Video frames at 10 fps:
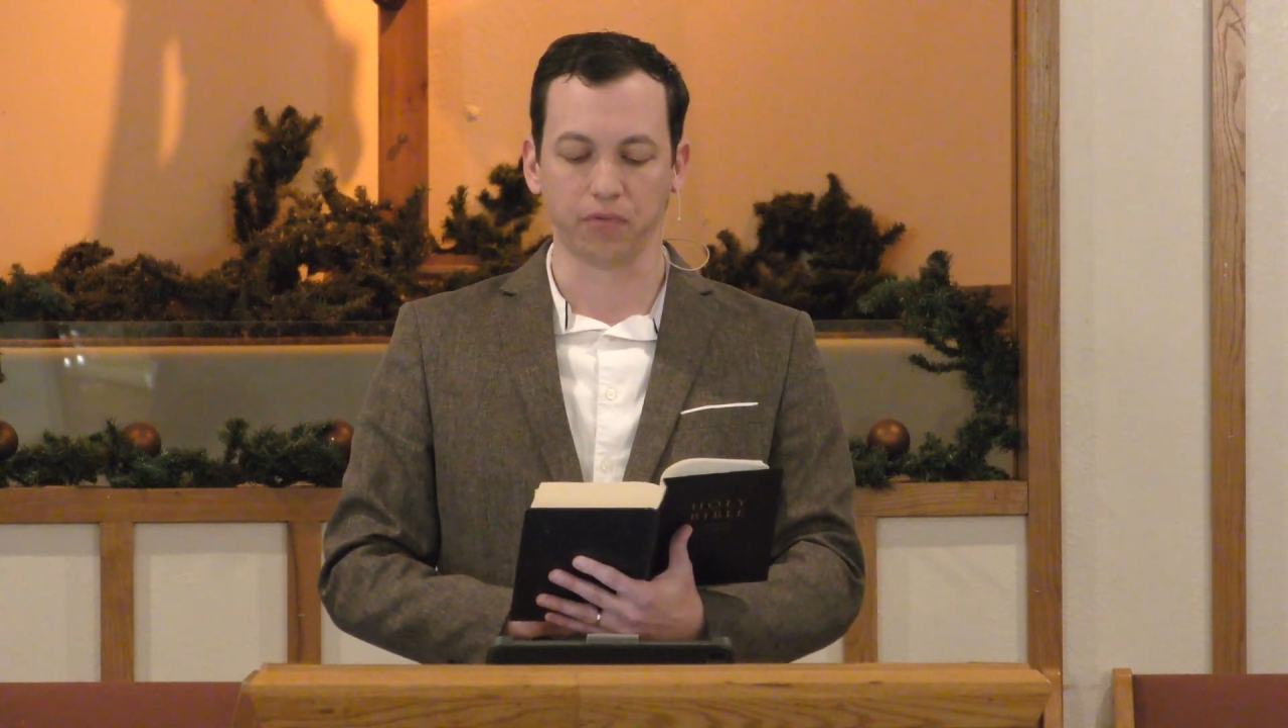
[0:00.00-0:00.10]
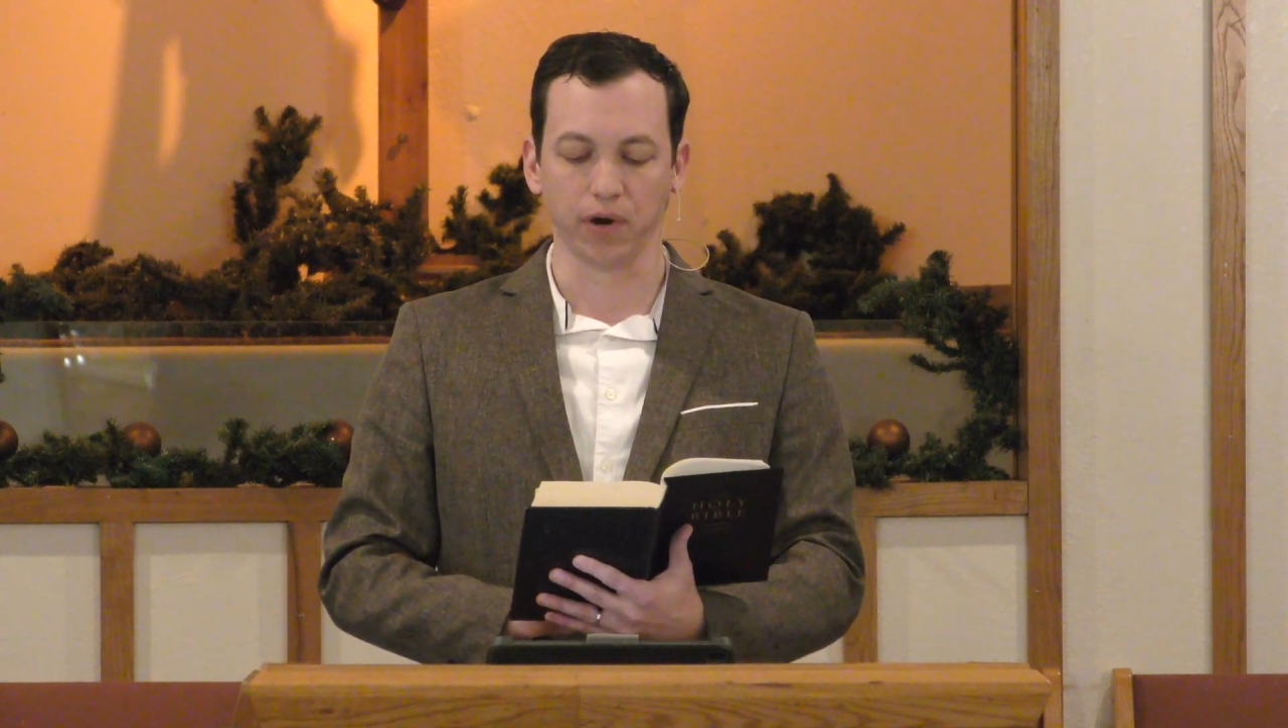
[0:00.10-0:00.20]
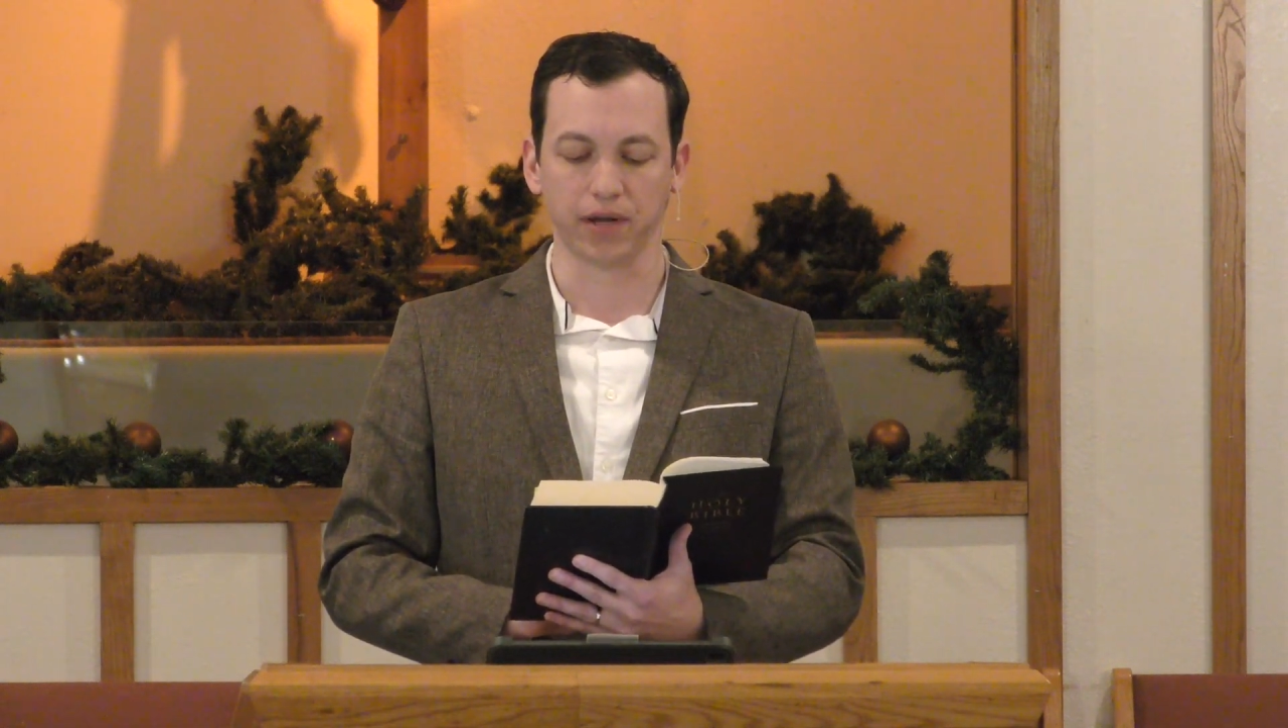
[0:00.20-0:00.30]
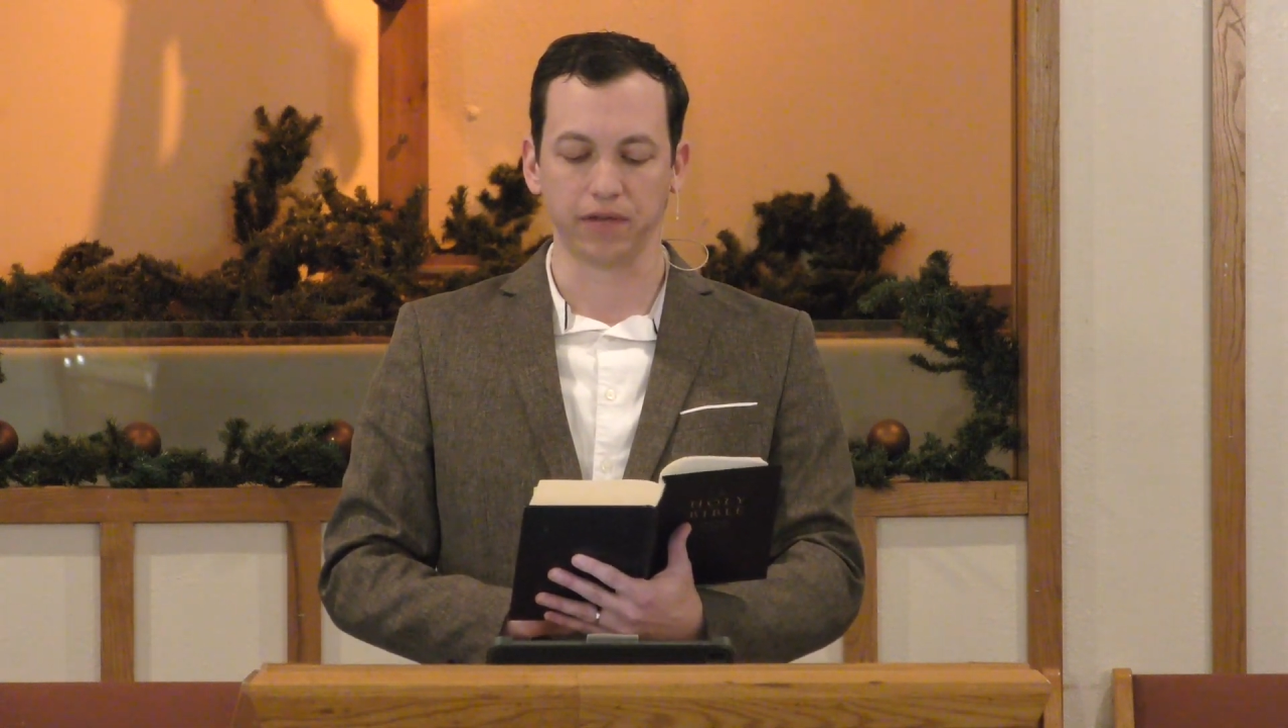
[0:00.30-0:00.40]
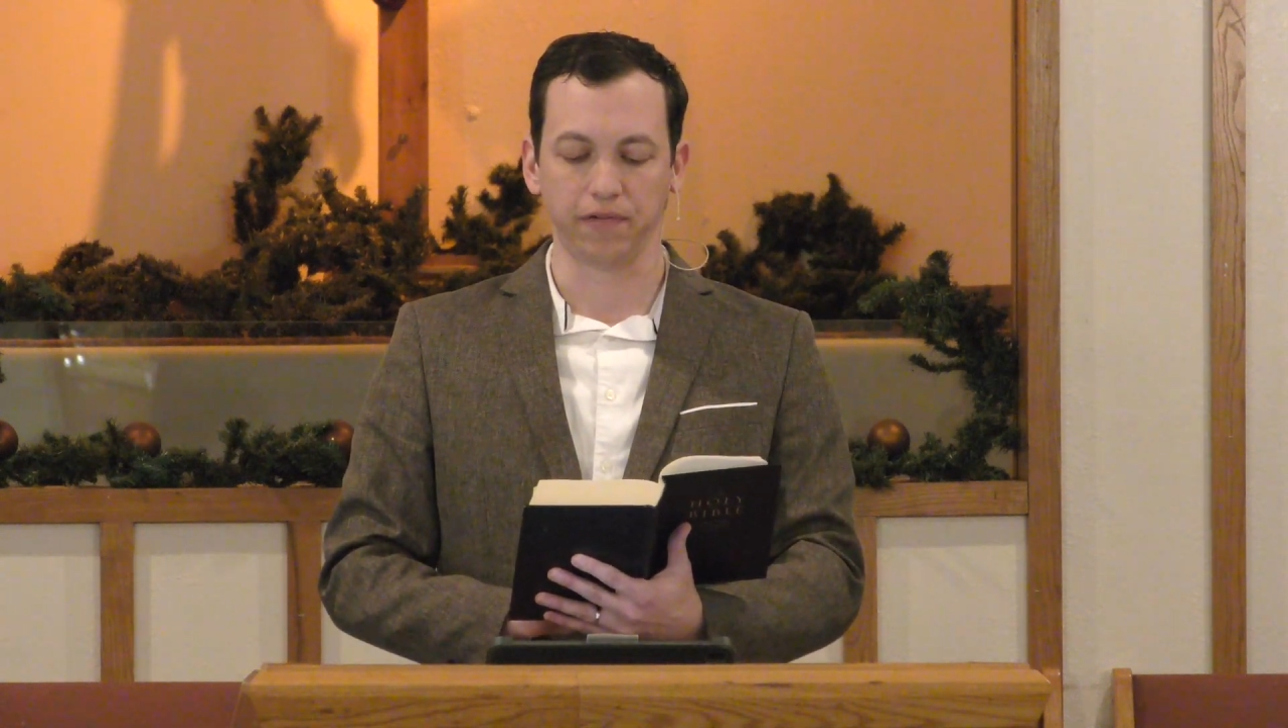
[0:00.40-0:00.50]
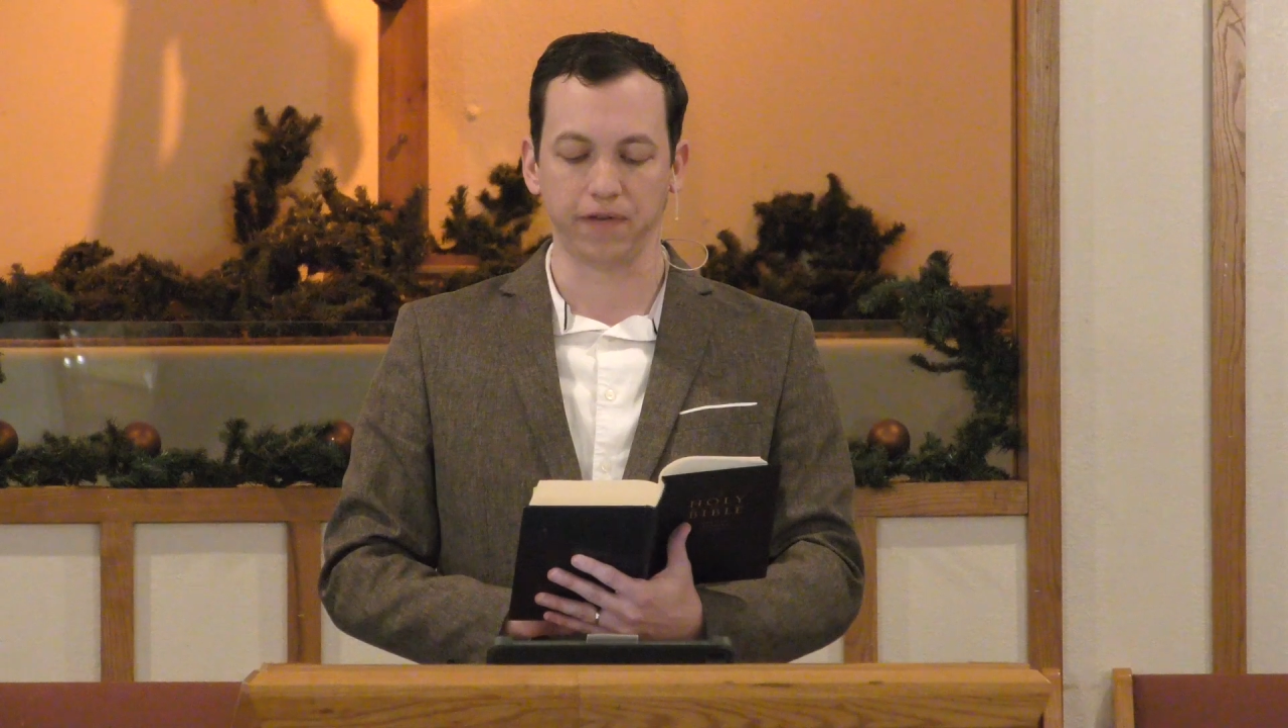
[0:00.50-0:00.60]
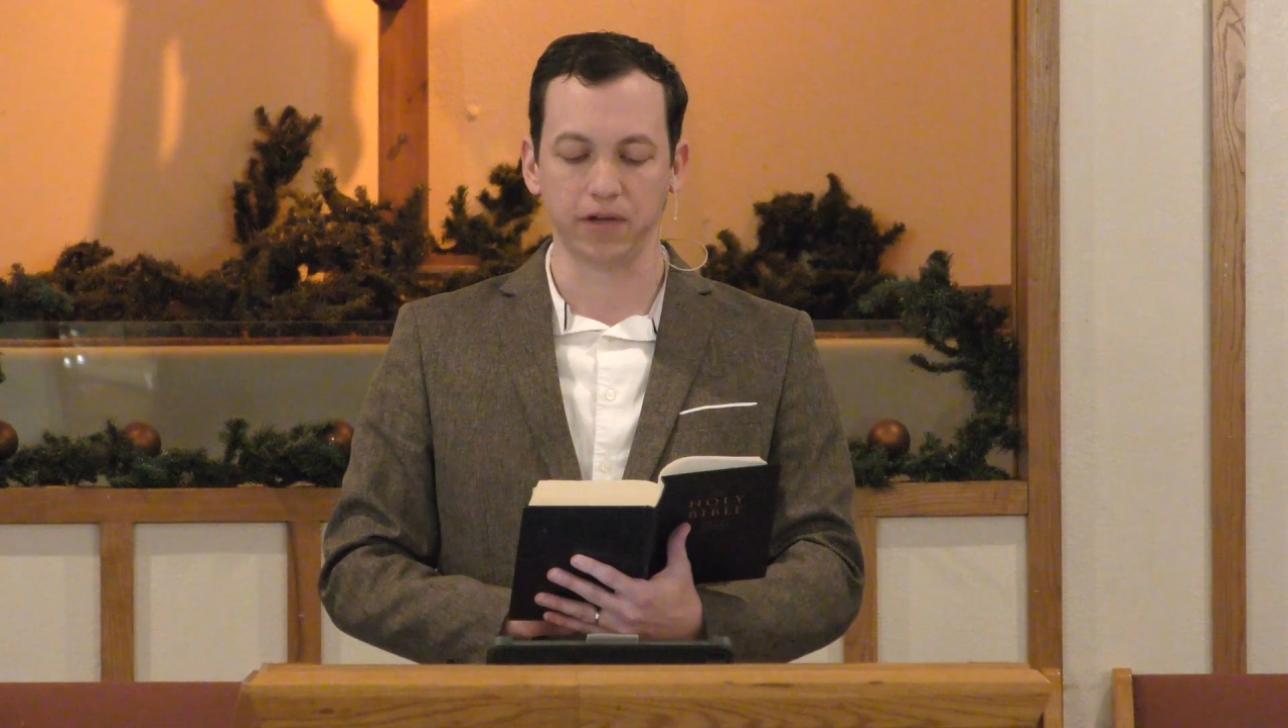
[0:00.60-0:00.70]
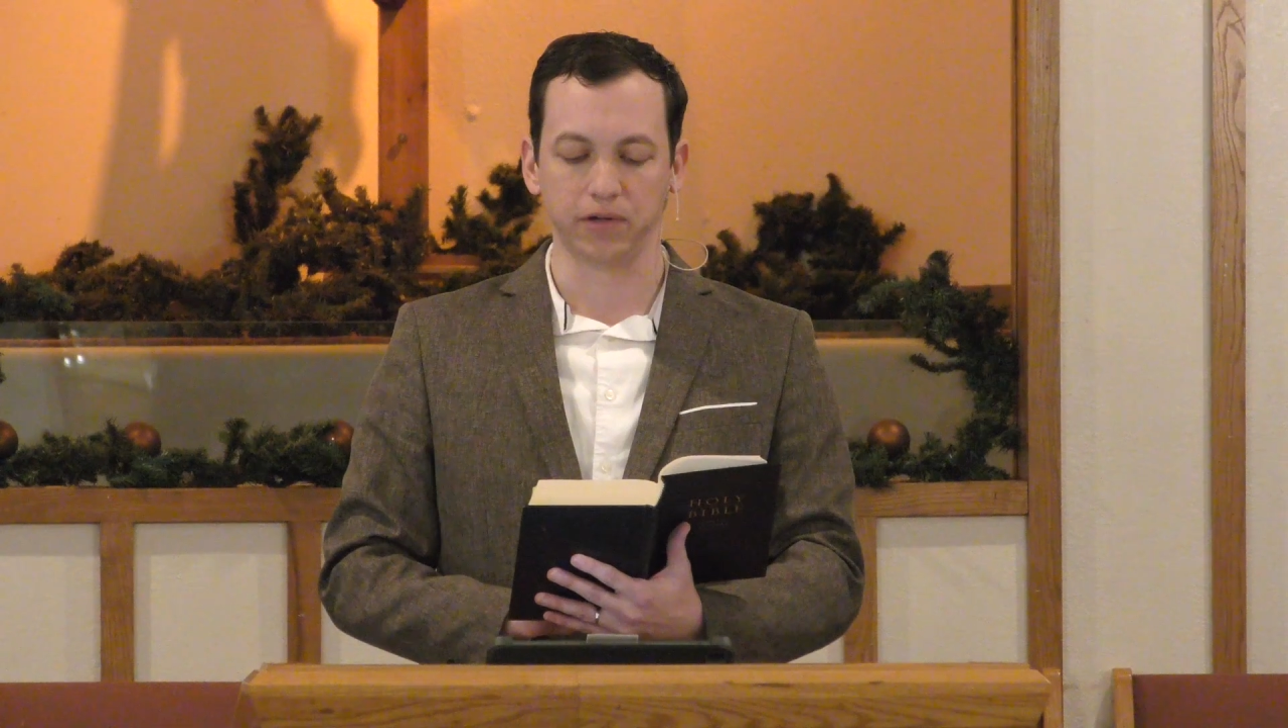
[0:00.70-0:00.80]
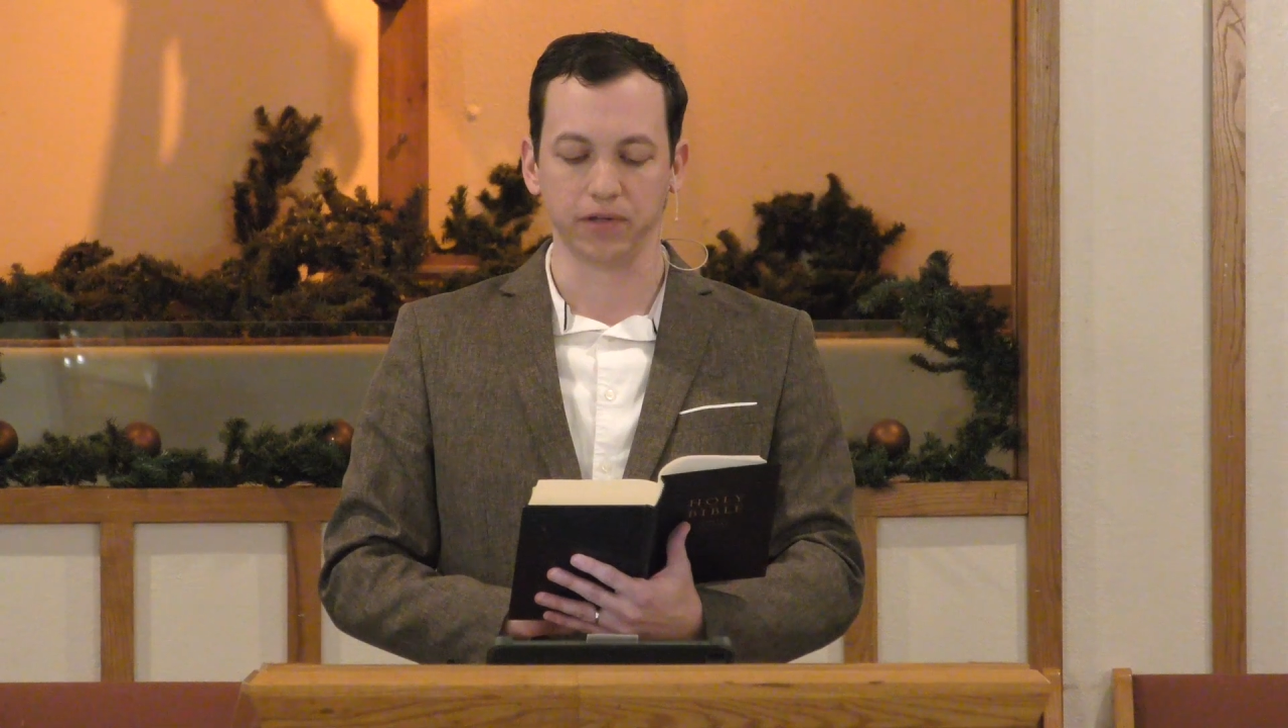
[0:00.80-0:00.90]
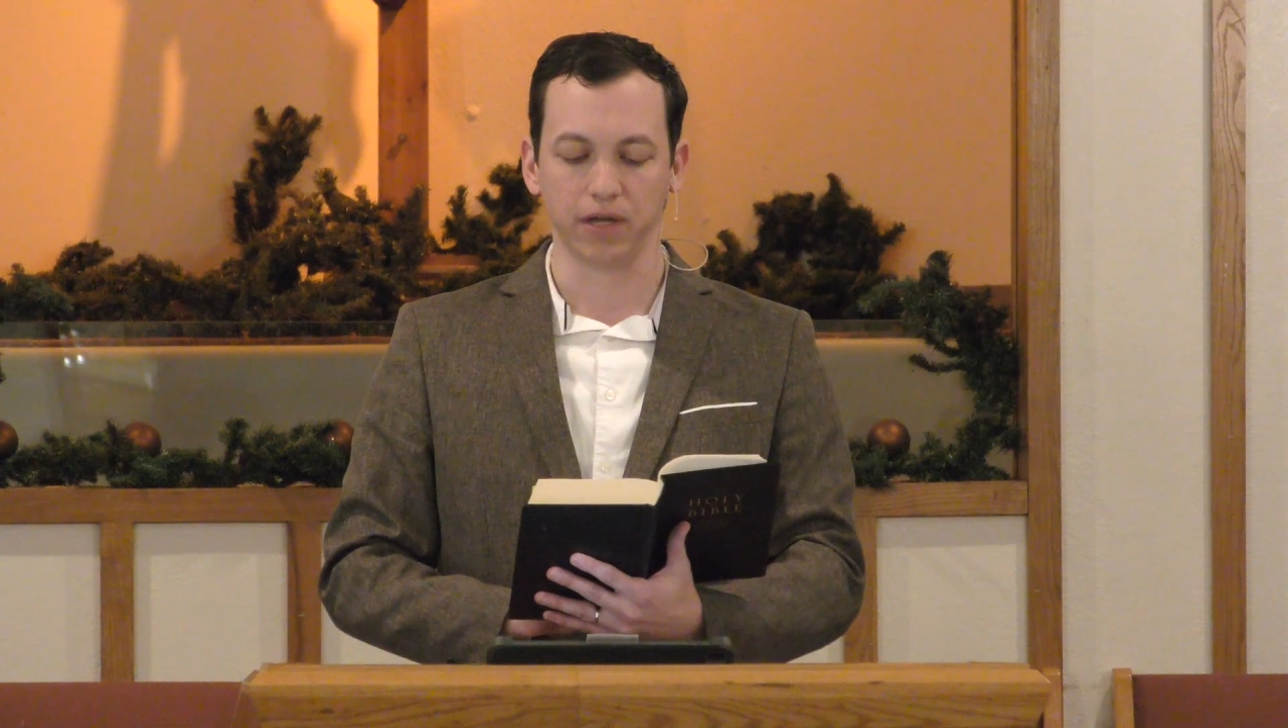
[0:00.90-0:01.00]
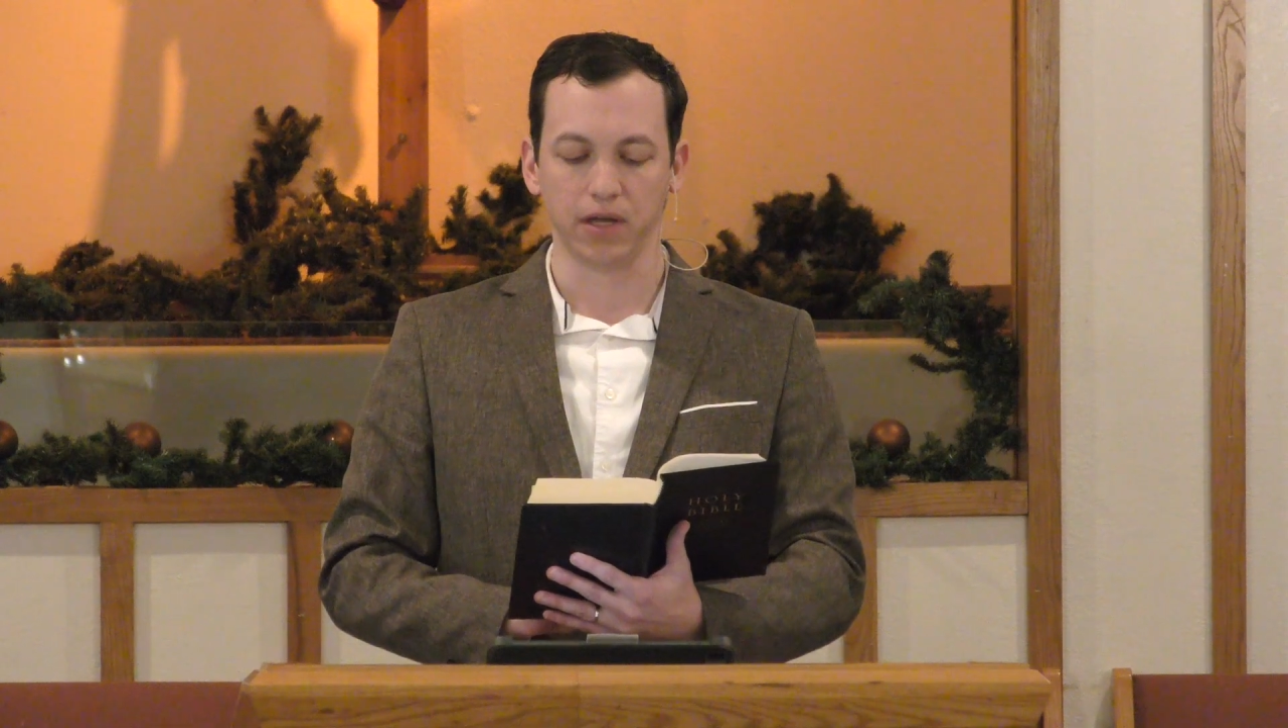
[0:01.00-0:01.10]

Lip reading: work in the field.